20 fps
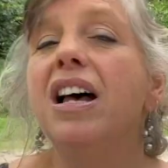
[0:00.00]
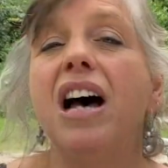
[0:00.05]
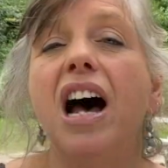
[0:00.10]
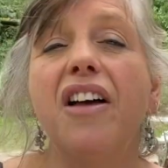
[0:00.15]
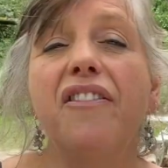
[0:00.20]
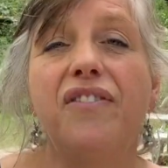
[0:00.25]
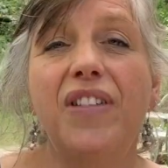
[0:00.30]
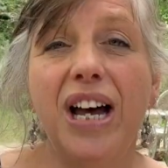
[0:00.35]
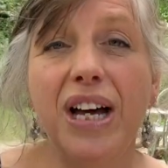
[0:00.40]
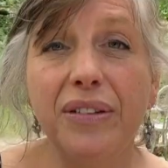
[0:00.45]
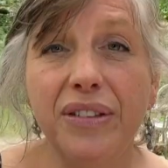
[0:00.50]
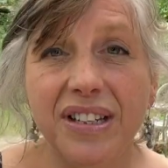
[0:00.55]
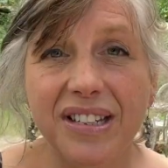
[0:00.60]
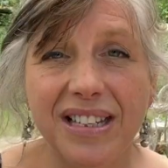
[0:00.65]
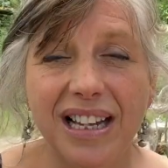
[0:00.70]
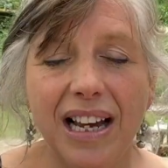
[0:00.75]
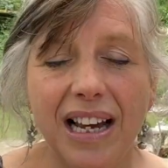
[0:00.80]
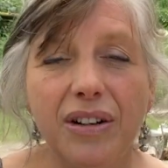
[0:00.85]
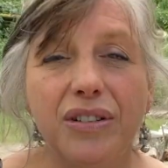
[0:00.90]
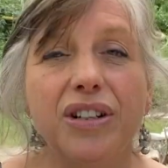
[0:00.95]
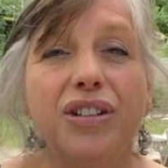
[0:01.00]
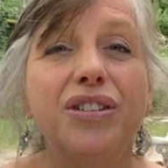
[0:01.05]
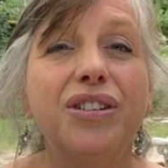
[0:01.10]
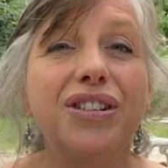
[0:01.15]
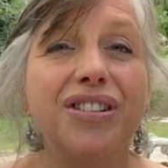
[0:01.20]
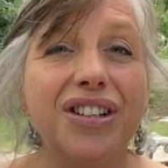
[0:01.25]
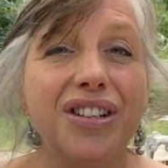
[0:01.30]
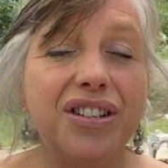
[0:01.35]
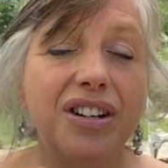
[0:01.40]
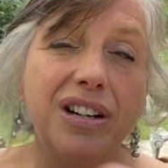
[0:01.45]
I found this out as soon as
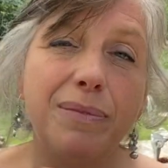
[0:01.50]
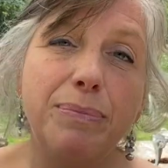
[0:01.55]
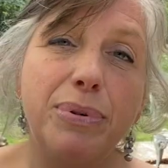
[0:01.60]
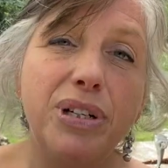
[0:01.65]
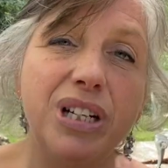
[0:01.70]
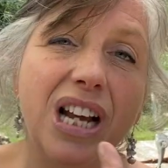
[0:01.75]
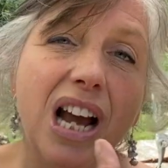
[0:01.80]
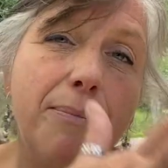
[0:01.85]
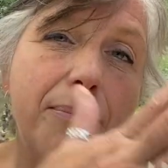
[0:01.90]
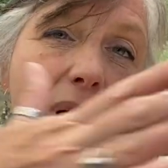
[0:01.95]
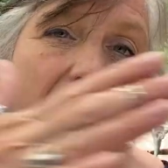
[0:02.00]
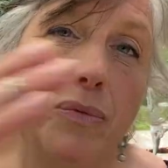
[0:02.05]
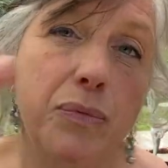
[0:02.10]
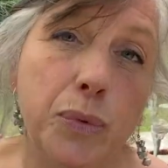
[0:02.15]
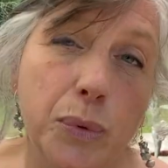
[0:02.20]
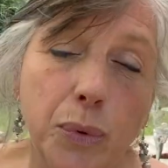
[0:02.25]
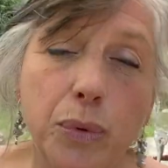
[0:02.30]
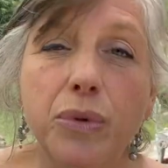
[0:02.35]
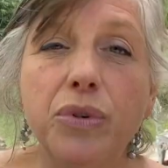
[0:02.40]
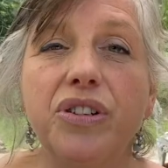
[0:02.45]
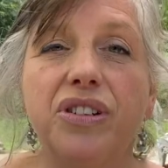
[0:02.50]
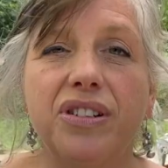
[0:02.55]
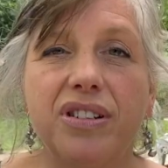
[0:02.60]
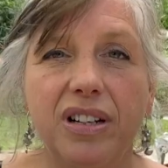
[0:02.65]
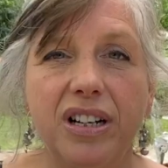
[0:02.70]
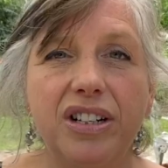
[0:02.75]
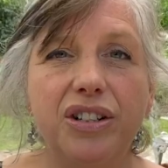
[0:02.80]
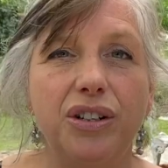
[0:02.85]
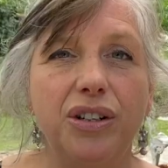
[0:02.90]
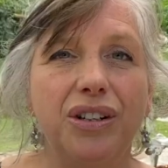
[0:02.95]
I started putting up my wards, as
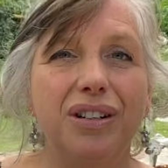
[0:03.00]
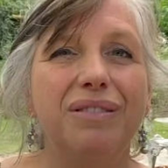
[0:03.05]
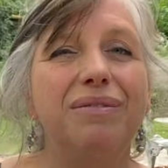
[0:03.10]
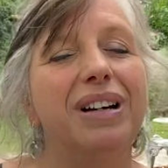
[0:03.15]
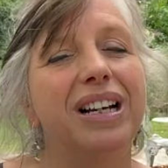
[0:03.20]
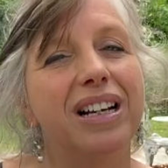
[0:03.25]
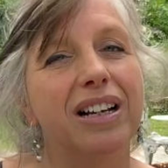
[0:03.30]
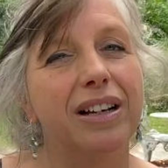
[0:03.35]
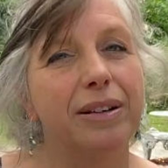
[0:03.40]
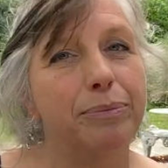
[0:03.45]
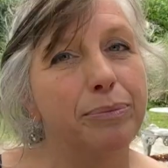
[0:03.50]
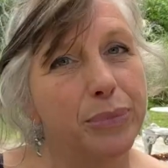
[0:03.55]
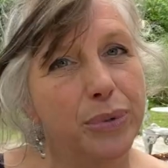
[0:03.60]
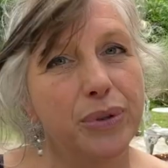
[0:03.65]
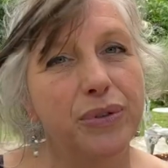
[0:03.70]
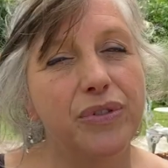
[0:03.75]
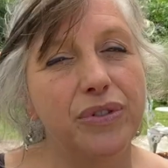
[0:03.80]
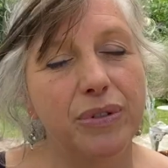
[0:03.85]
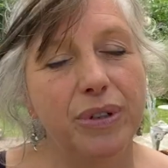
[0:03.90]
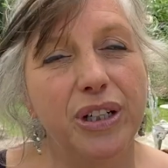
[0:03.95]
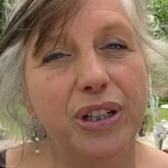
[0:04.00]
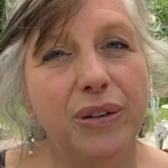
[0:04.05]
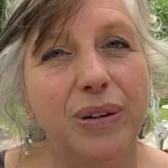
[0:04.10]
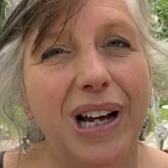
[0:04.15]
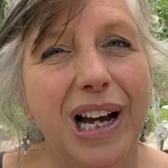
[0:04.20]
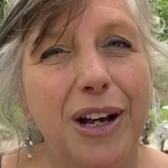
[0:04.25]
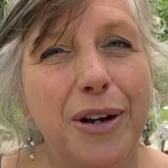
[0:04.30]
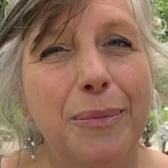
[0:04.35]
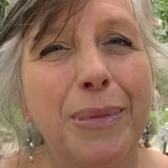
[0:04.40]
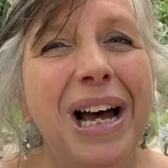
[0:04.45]
I do when I move to a new
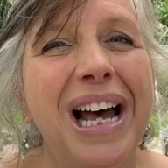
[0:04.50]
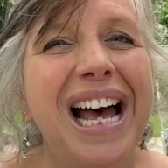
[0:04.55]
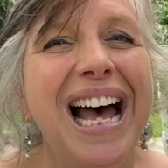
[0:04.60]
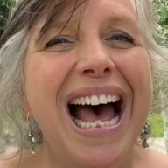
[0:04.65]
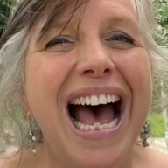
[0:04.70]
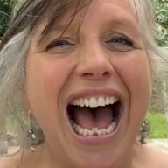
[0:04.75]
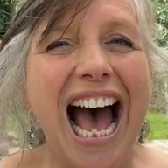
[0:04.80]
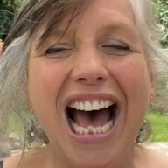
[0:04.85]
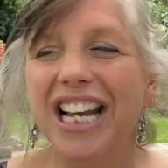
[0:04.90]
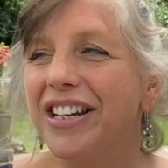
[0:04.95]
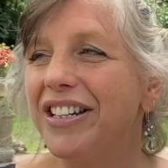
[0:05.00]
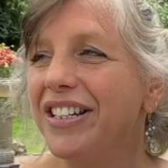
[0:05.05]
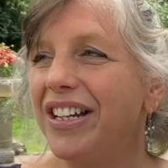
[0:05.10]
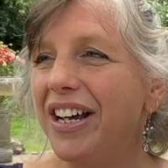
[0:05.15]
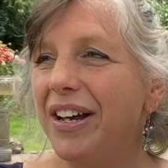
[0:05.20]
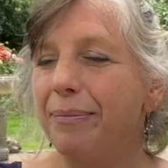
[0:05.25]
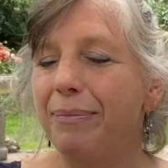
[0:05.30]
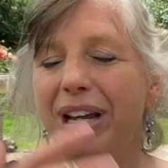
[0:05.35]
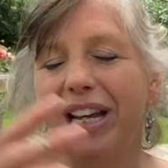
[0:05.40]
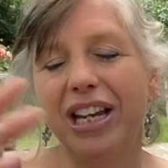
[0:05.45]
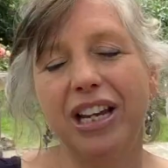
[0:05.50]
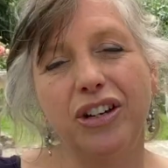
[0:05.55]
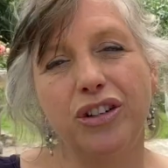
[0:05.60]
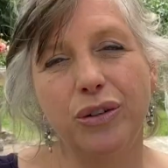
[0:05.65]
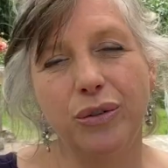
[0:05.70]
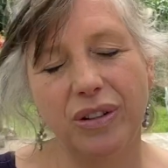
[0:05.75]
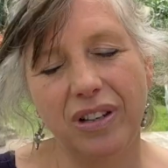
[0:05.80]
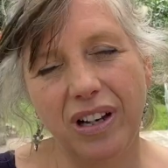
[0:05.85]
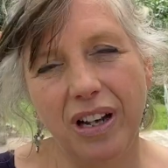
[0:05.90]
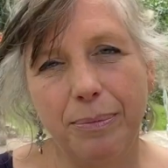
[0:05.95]
home, and uh, making
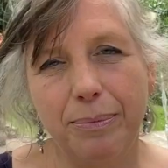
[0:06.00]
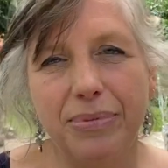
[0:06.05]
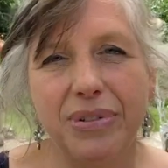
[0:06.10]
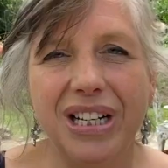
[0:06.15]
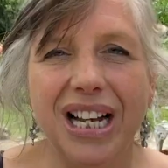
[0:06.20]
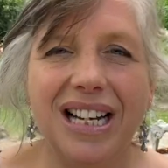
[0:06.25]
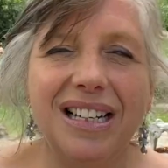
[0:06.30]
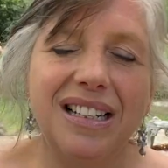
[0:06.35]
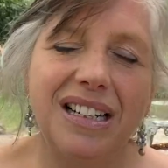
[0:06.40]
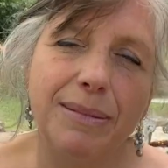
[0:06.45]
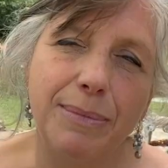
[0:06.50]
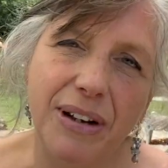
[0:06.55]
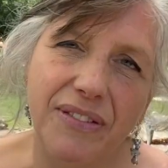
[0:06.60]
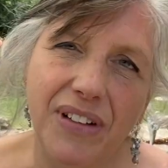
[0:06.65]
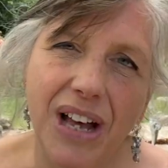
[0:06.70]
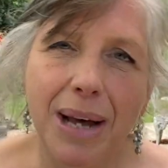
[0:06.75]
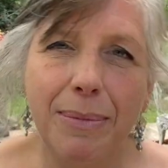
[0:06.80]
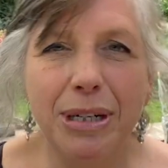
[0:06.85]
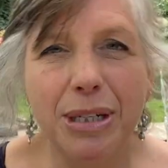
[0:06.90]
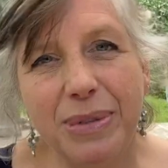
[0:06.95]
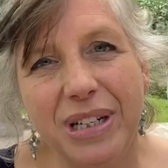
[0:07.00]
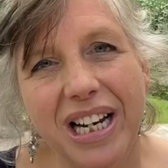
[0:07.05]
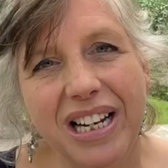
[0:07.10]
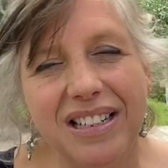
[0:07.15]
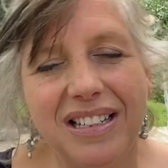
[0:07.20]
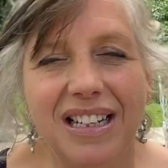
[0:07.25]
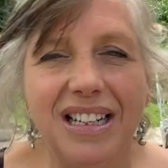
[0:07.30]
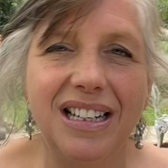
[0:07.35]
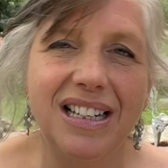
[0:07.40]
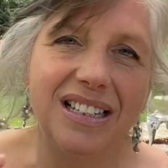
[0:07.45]
sure that I'm protected, my family's
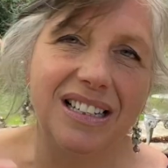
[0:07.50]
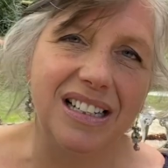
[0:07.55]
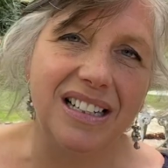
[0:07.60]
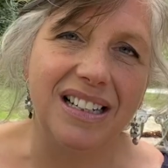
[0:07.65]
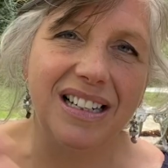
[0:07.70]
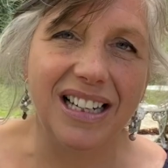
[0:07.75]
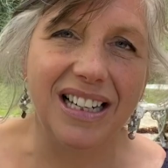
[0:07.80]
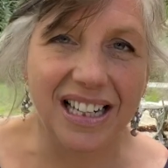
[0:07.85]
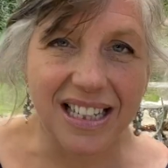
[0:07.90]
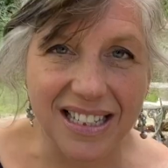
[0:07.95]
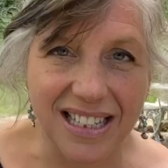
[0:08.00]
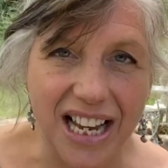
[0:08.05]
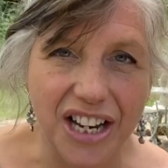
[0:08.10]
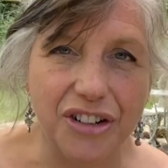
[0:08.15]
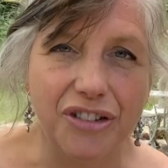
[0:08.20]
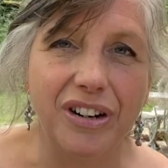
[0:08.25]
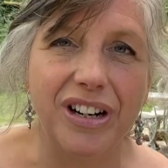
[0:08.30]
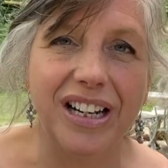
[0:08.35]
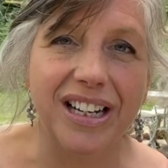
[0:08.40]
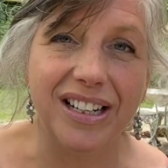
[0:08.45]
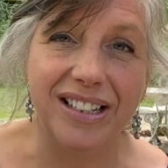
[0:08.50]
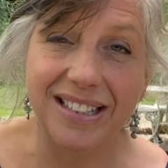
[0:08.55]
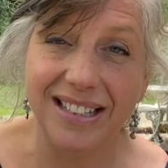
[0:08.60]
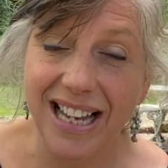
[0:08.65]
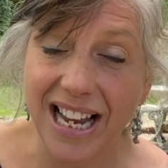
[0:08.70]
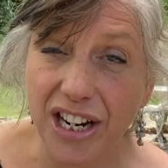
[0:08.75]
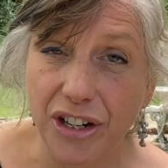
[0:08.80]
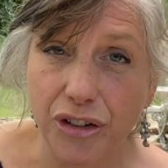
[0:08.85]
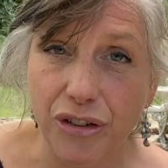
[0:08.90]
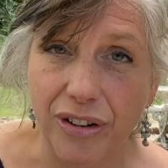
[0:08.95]
protected, and etc.
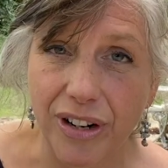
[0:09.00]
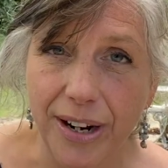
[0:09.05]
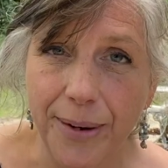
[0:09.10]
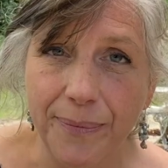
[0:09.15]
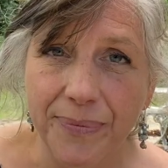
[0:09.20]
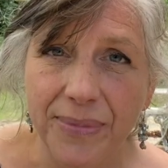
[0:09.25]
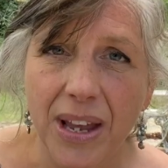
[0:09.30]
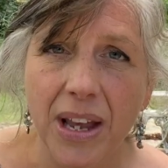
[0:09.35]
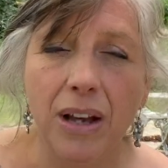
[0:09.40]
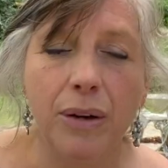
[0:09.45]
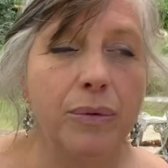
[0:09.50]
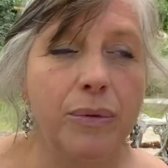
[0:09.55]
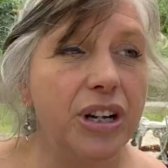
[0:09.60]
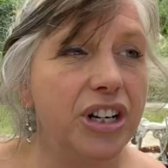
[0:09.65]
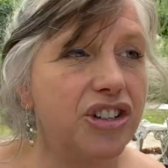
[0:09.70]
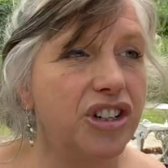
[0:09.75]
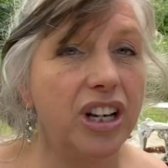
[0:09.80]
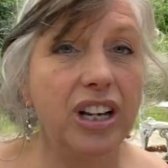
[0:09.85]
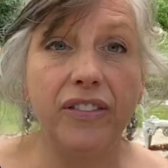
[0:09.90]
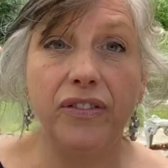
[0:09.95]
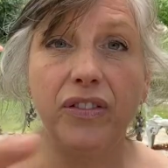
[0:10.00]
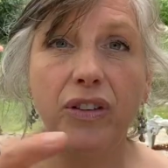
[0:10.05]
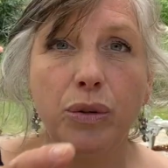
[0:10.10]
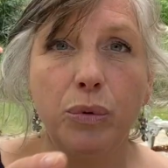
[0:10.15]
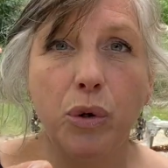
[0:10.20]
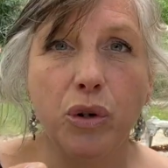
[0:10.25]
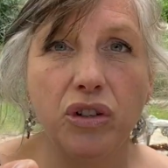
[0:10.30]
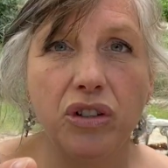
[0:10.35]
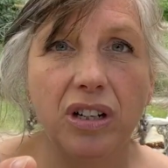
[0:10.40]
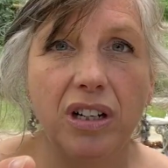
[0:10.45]
etc. Which, if you
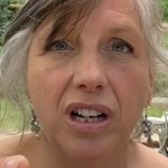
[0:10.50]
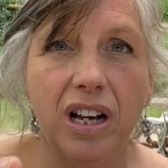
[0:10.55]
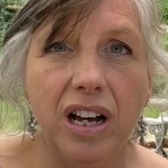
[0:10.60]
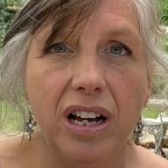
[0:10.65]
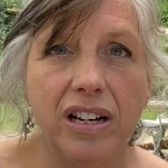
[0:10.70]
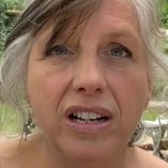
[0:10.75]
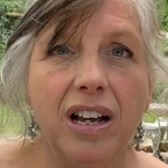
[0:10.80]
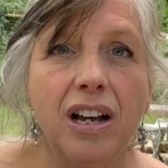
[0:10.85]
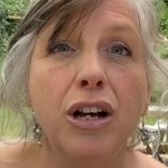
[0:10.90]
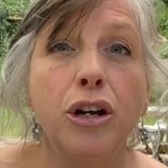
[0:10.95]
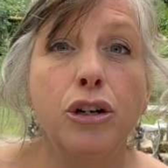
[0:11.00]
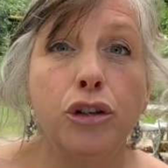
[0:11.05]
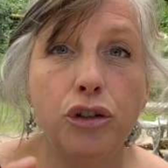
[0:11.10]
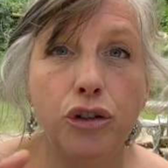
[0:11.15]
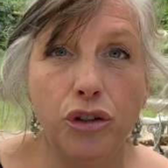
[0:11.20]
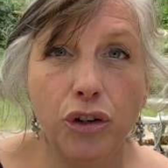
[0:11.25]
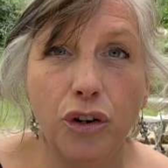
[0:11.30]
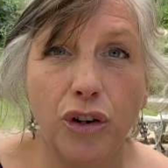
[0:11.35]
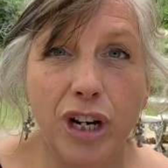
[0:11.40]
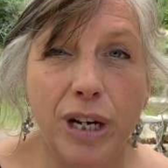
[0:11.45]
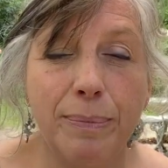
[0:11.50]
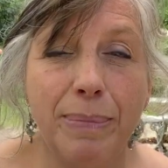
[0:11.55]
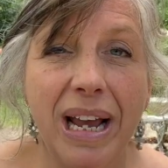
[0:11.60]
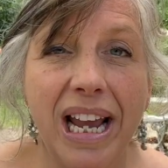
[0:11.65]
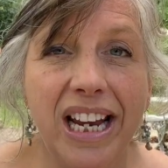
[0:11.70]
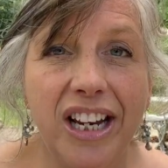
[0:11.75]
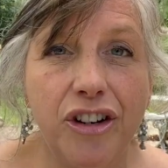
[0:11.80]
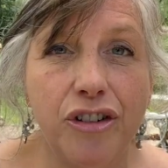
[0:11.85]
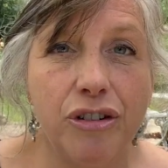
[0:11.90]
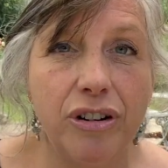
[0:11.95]
want to learn, join
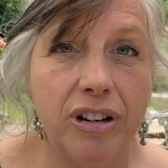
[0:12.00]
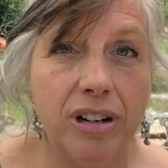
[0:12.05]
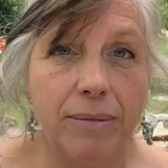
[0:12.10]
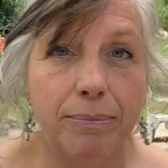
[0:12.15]
Patreon